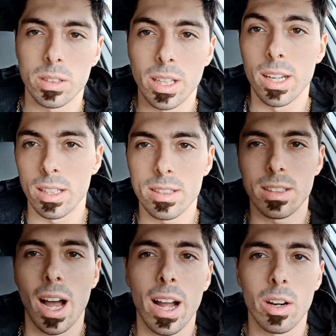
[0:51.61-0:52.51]
Yeah, it's the
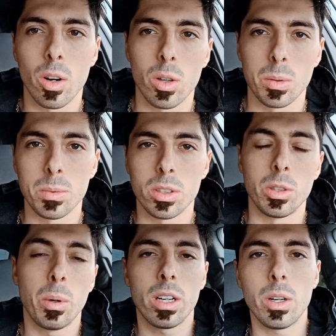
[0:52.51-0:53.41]
higher ohms. So you
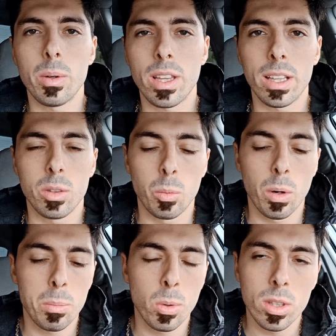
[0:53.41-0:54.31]
want to go with like the
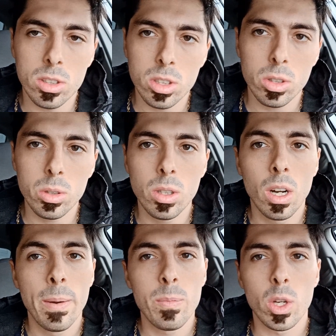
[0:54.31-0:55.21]
1.2
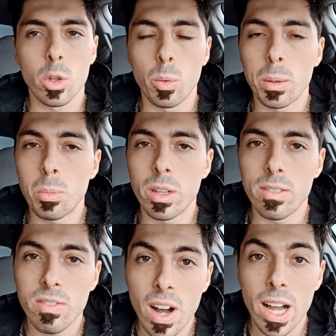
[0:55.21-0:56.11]
or the
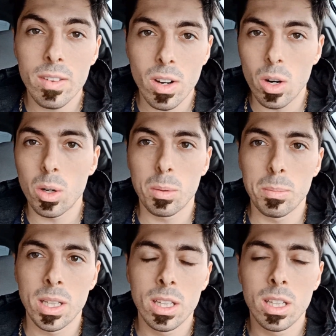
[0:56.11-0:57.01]
1.5
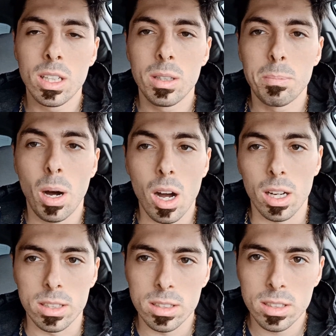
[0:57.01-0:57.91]
ohm
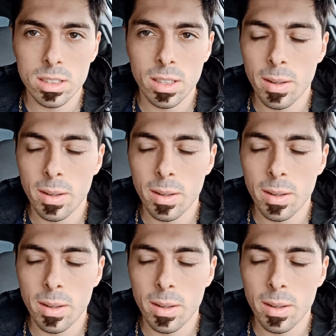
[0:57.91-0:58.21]
pods